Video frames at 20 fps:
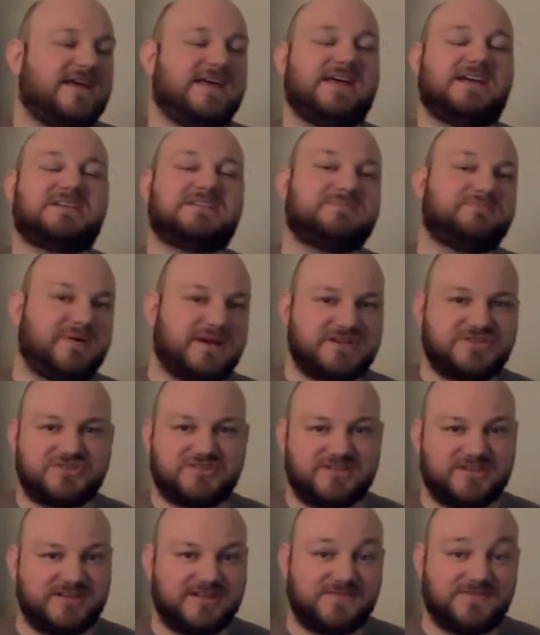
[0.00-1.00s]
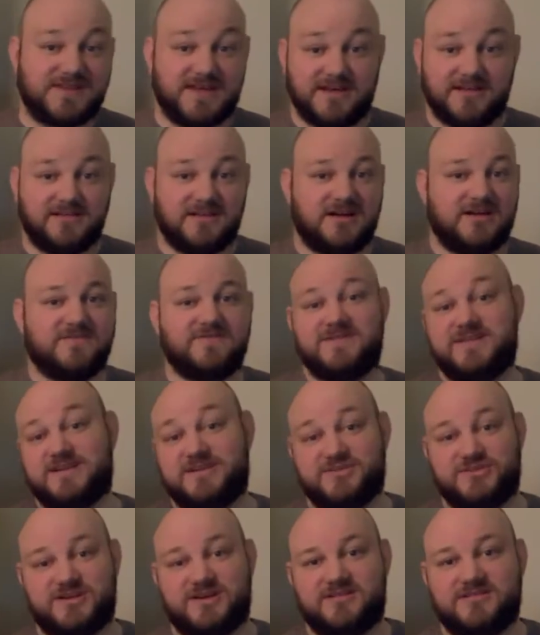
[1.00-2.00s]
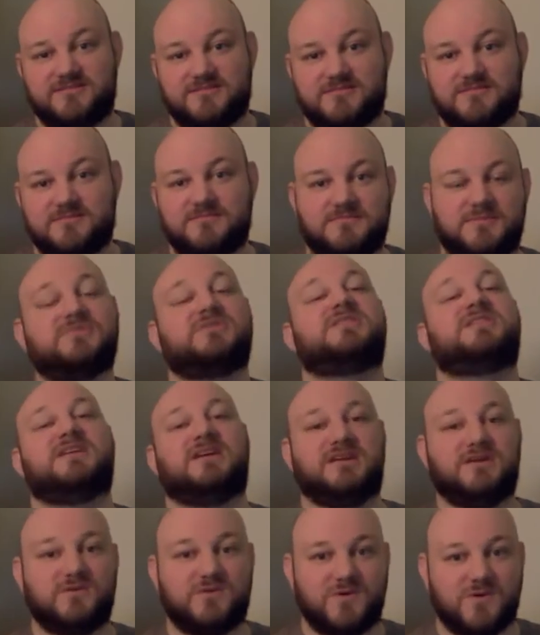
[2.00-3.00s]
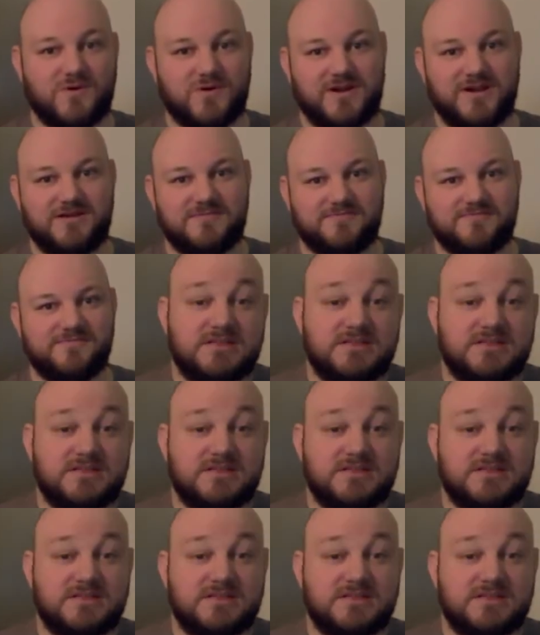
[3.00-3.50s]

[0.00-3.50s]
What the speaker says: and especially if they love ninja. I'm looking at you, Corey.